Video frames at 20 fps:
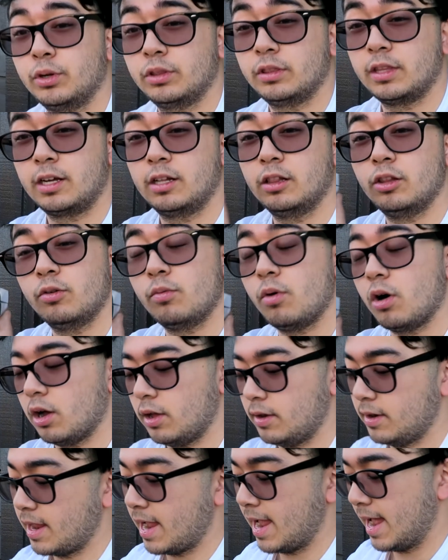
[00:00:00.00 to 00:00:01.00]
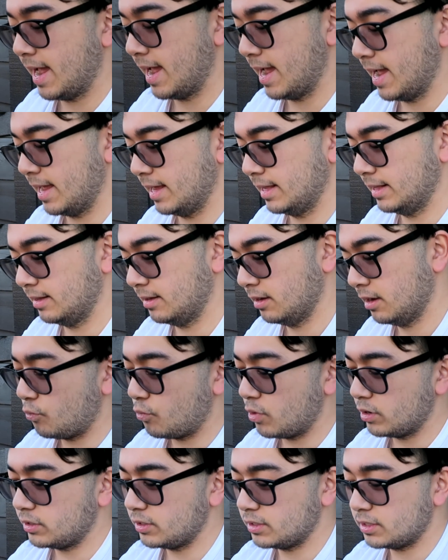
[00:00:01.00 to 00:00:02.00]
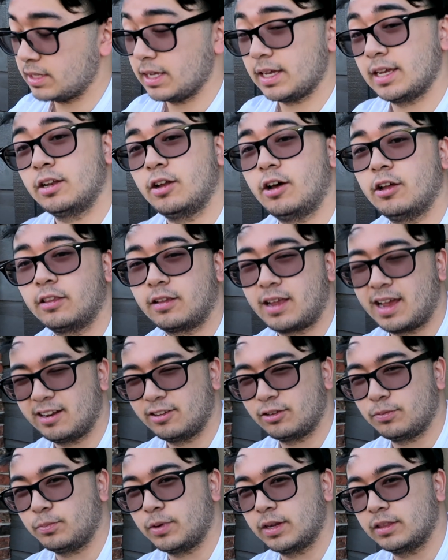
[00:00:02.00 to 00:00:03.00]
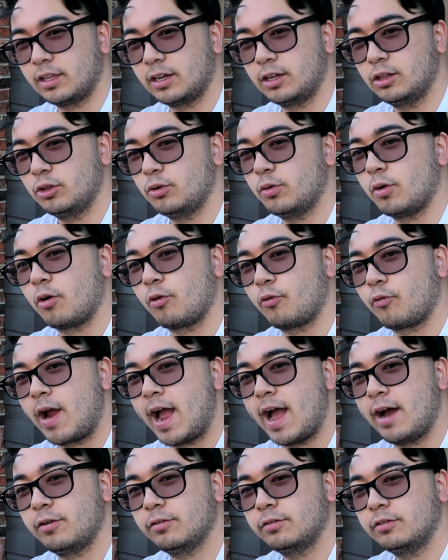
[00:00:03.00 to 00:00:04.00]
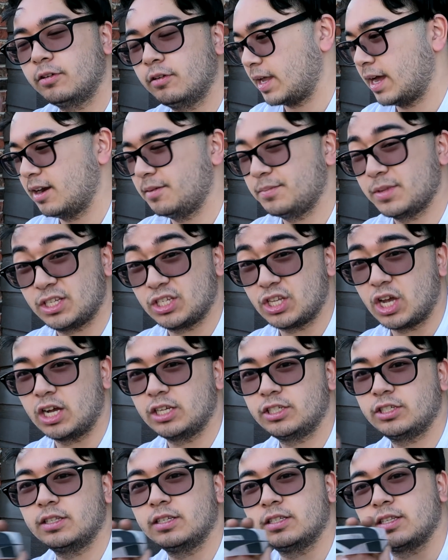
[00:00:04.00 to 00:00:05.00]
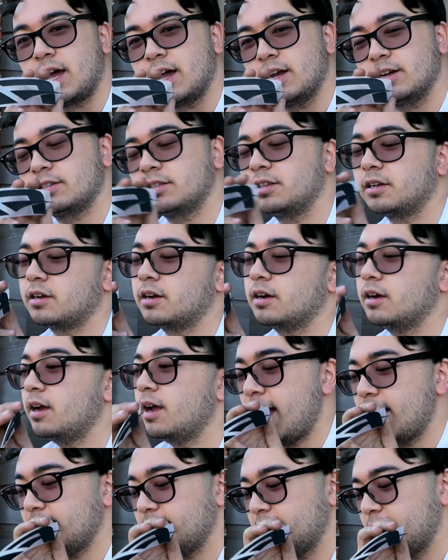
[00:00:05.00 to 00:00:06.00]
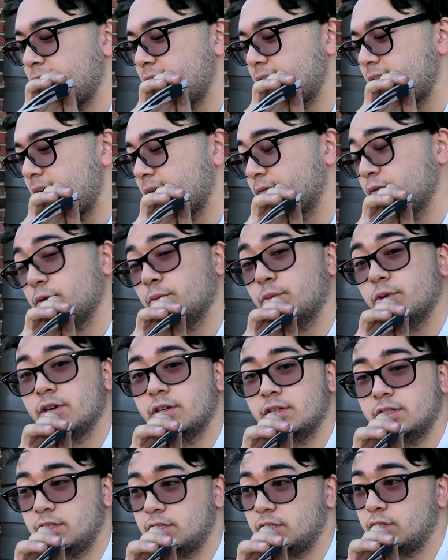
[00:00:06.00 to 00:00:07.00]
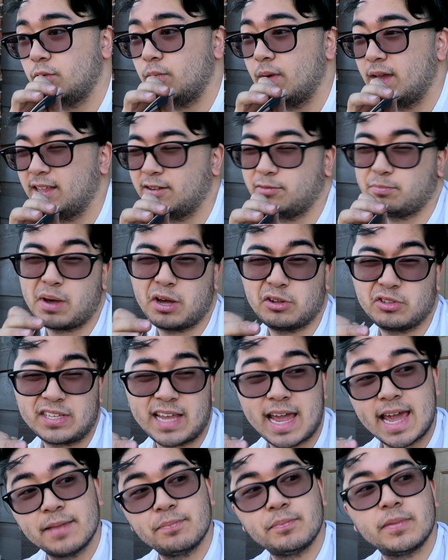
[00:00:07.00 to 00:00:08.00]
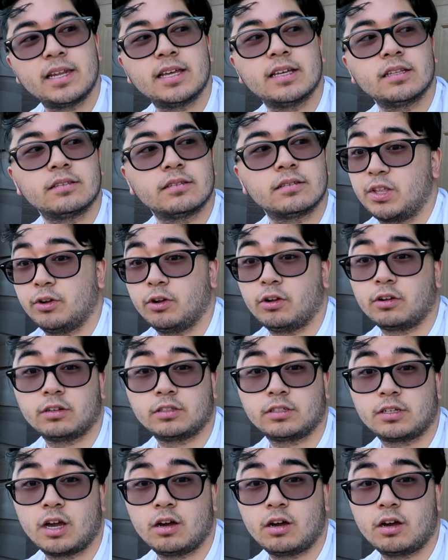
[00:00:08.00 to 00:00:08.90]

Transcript: put the glue on. And once you stick it on, kind of spread the glue around, kind of massage the tire sticker. And then afterwards, you wait about 10 minutes and you're all good to